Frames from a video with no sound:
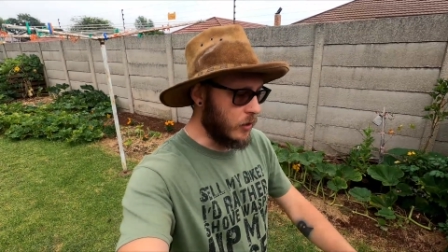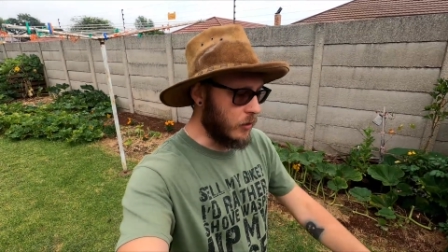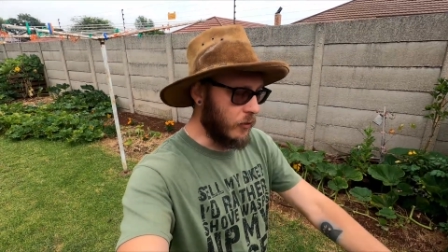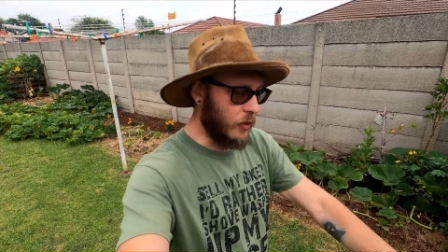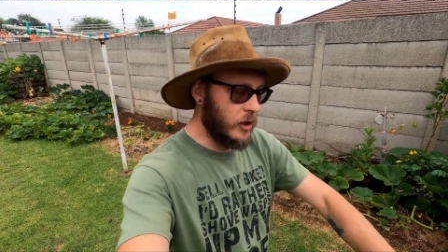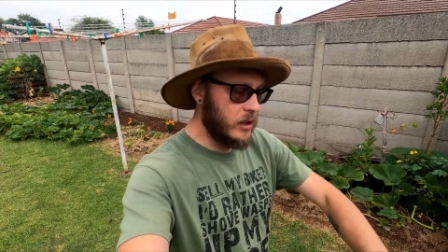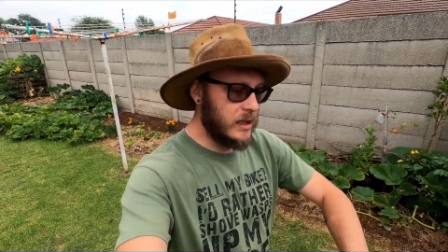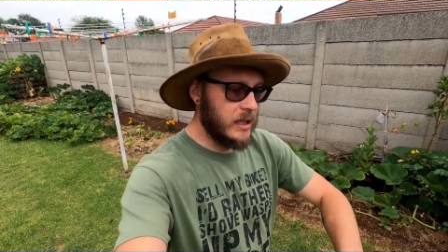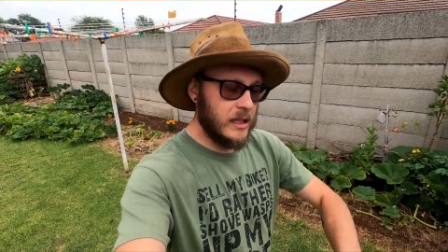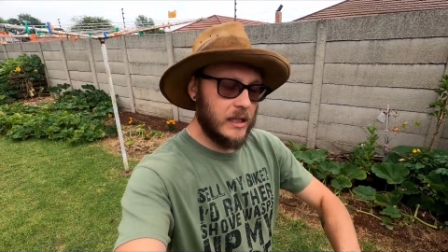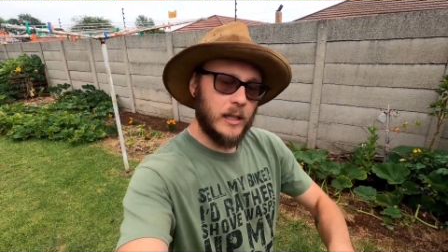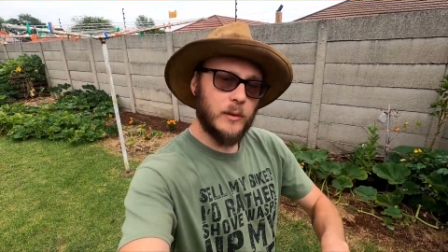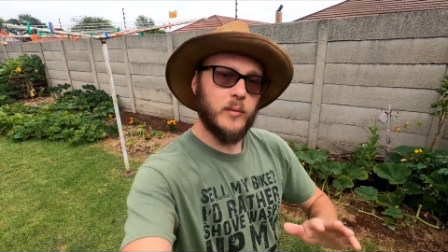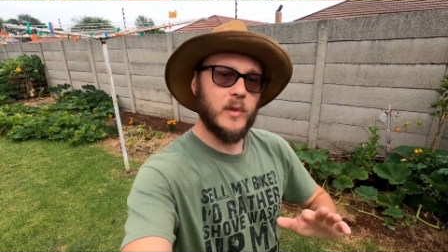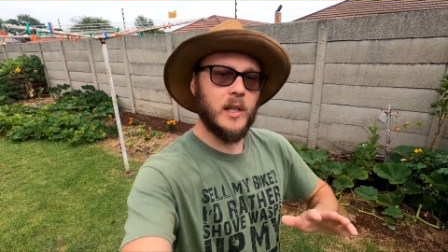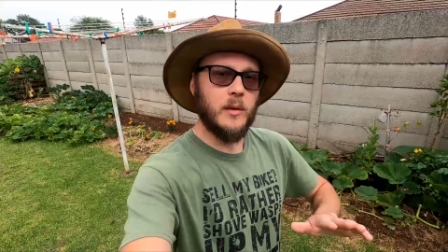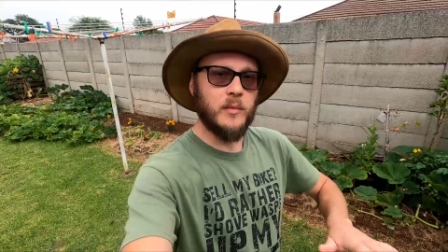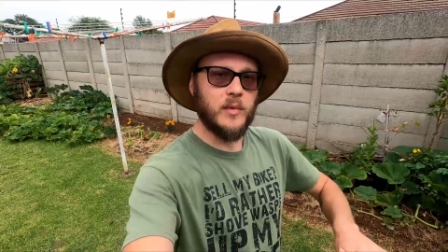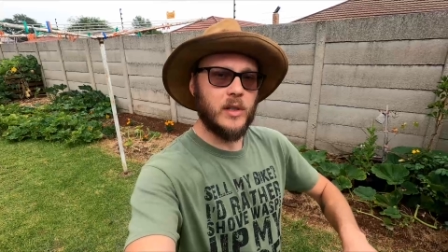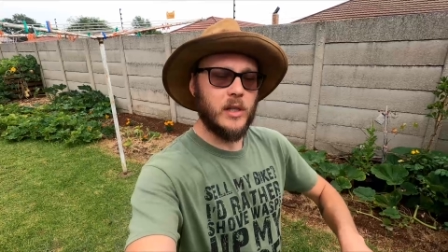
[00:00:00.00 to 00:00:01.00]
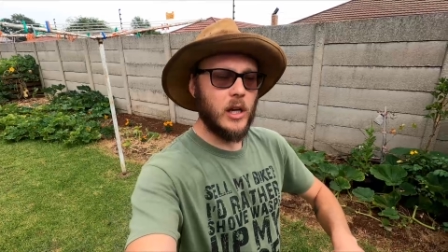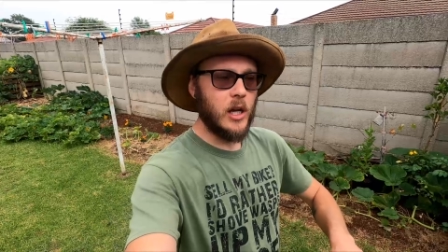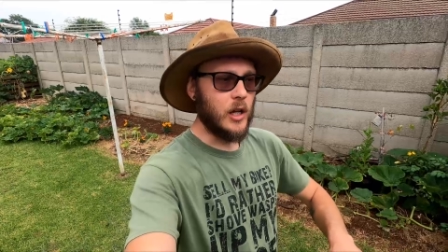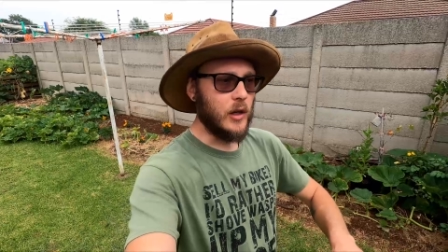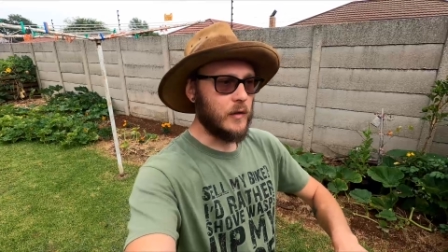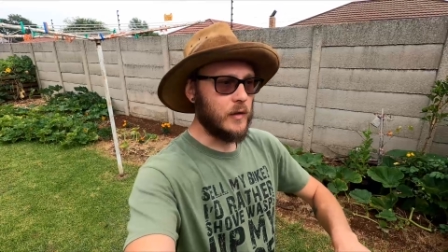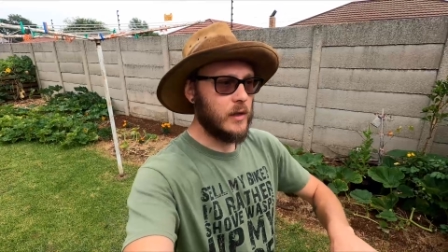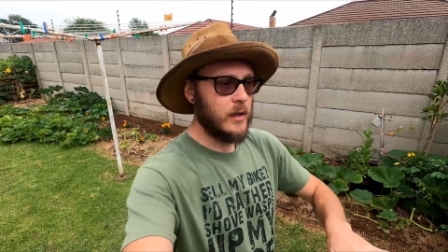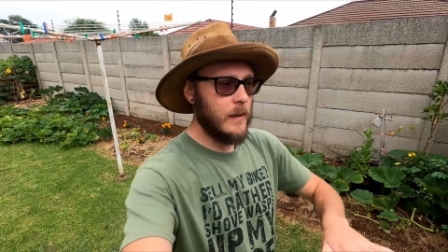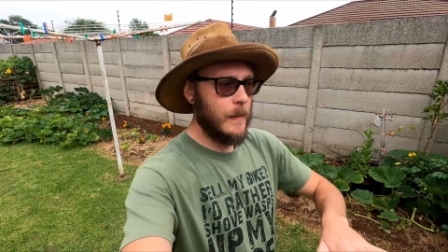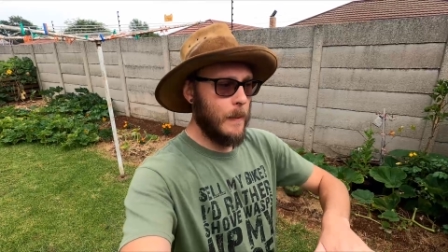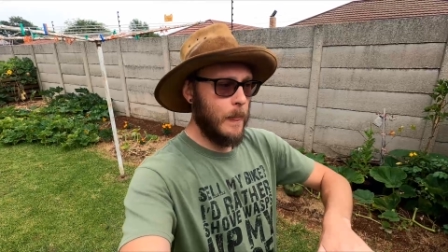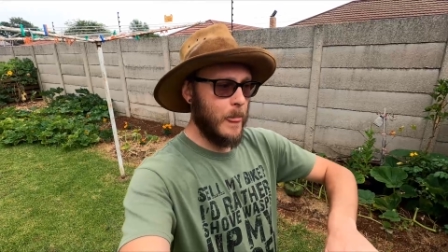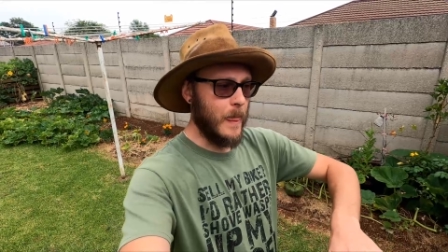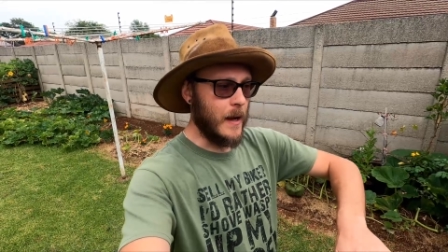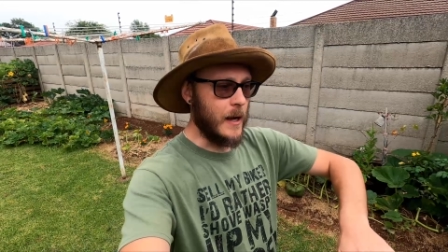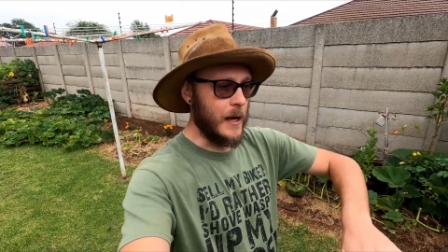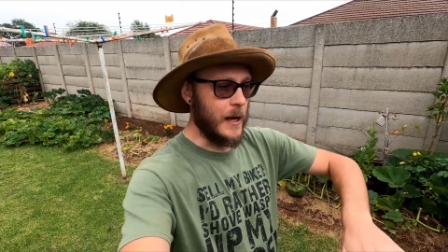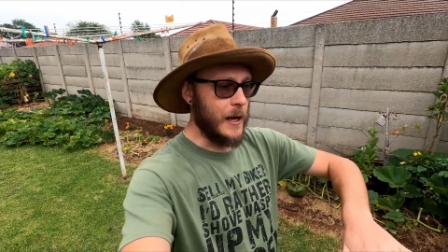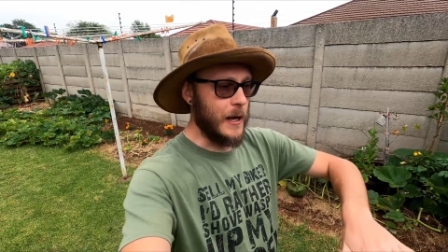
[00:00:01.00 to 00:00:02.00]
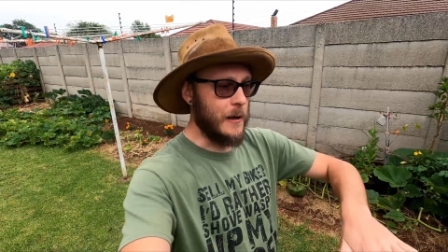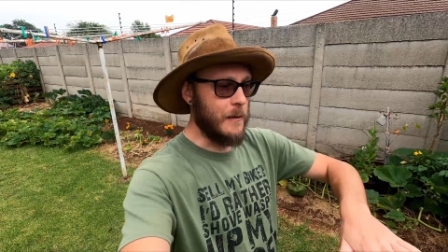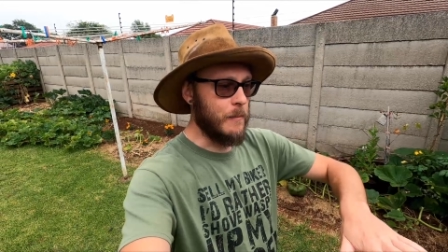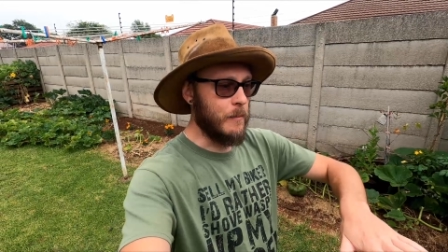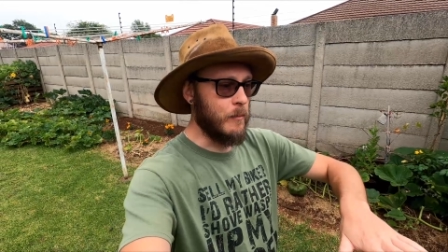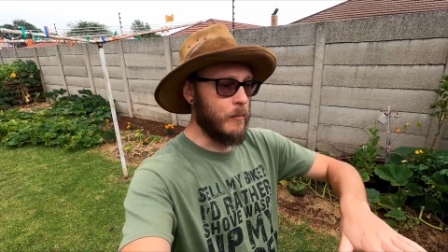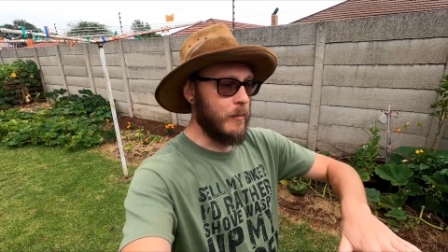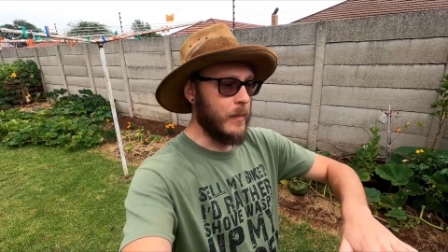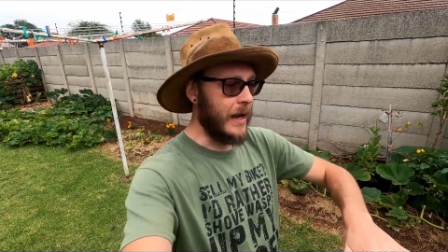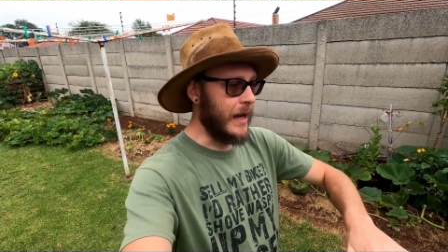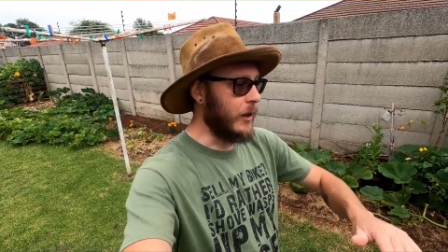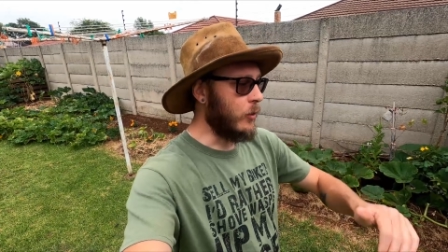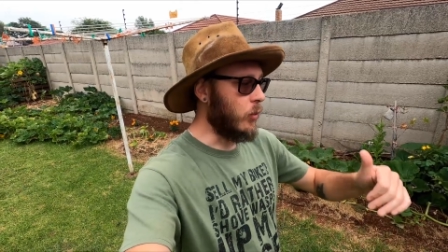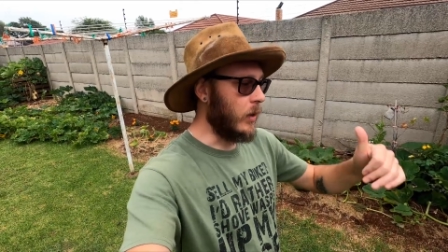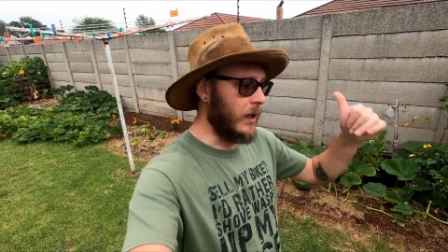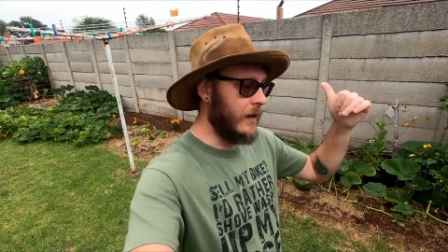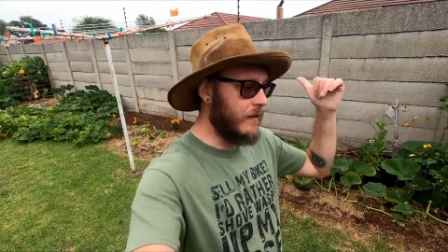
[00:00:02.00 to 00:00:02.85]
The root systems themselves, and